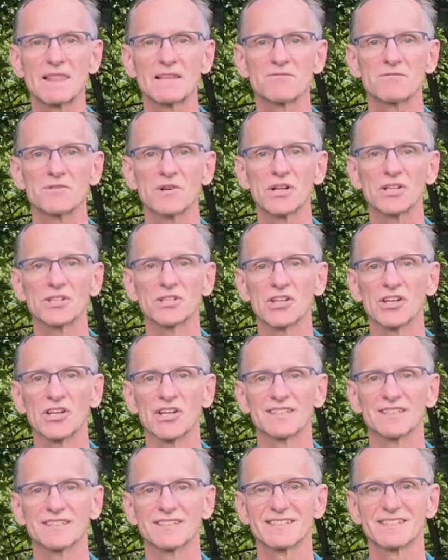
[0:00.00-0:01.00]
Very
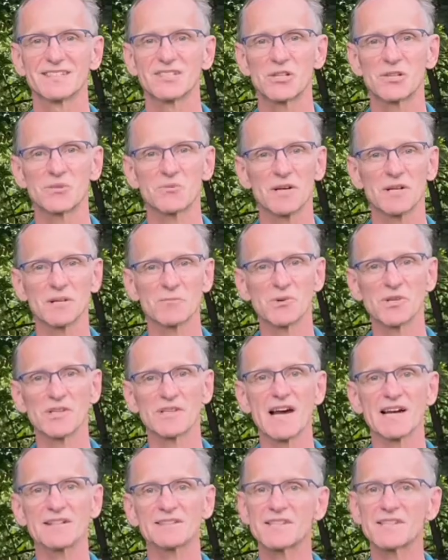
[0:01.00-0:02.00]
good. So you want to breathe
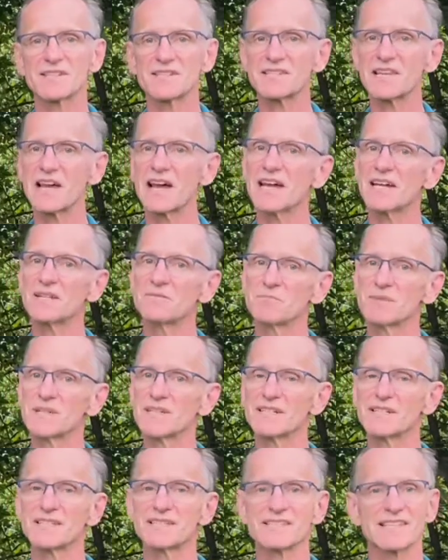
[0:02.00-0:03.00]
out to the side
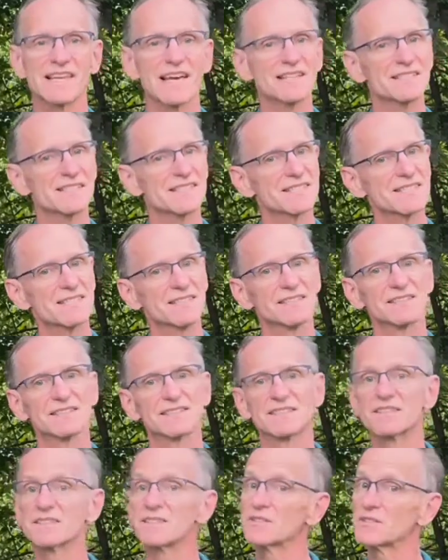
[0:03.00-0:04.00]
because that's
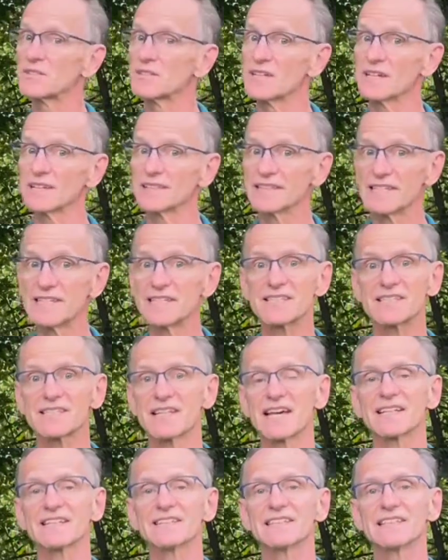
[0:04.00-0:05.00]
the least
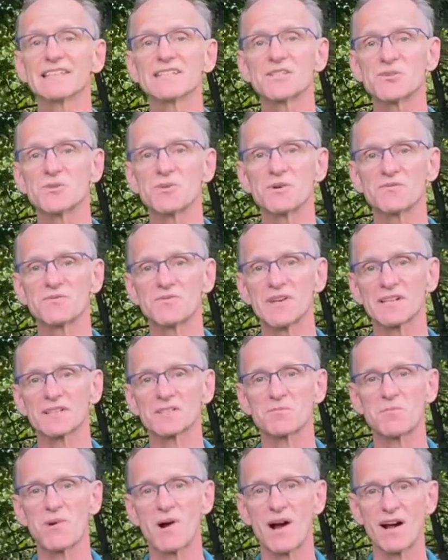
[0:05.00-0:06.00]
likely to affect
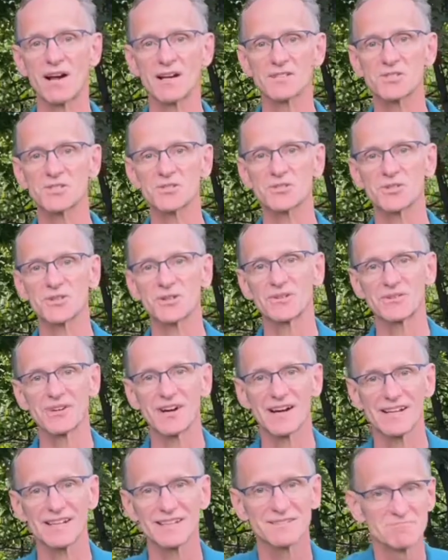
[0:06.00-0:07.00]
posture,
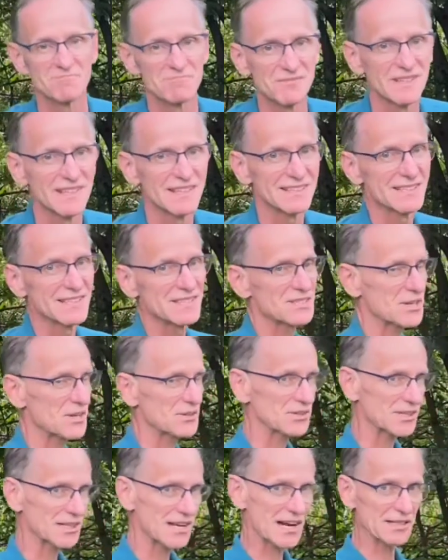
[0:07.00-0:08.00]
right? These
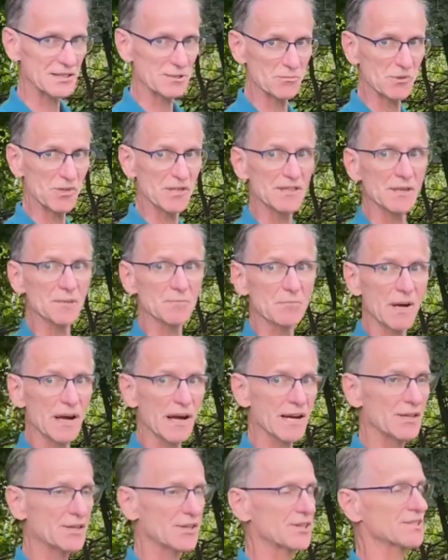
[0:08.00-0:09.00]
other kind of breathing
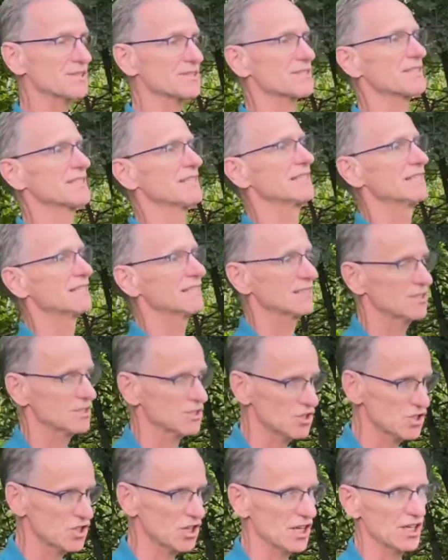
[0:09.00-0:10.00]
patterns can
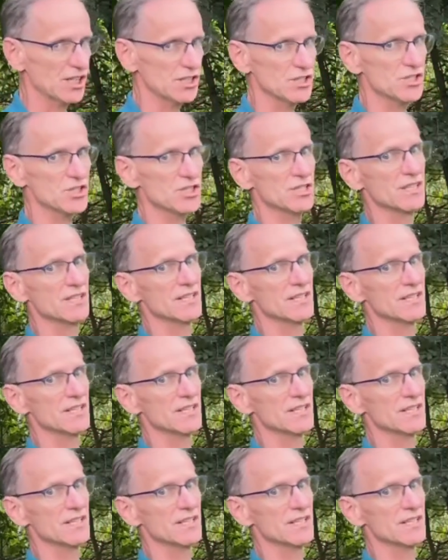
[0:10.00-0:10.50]
change